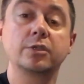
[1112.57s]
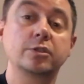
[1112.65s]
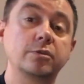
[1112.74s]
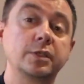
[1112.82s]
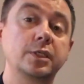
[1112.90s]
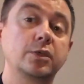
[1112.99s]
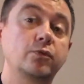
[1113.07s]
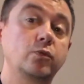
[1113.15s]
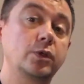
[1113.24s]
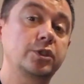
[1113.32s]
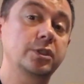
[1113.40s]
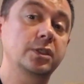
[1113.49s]
So thank you
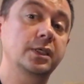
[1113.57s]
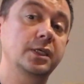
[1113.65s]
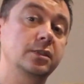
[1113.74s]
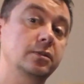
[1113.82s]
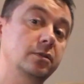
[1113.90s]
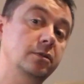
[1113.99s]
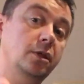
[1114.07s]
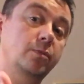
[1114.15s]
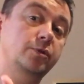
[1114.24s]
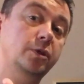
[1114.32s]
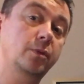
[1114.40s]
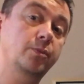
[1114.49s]
for watching again,
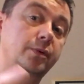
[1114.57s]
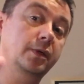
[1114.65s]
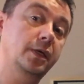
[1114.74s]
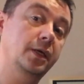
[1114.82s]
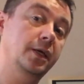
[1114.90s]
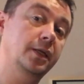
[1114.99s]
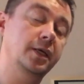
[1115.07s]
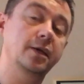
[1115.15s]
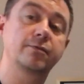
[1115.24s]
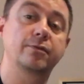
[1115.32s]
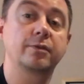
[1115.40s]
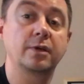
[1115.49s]
thumbs up, and
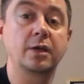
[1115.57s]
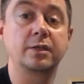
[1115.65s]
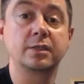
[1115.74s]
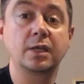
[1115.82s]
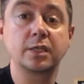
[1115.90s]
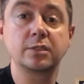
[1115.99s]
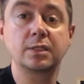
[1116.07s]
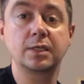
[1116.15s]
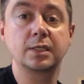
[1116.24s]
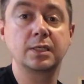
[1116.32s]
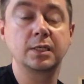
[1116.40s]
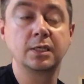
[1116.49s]
have a nice
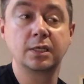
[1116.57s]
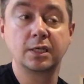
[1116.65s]
day.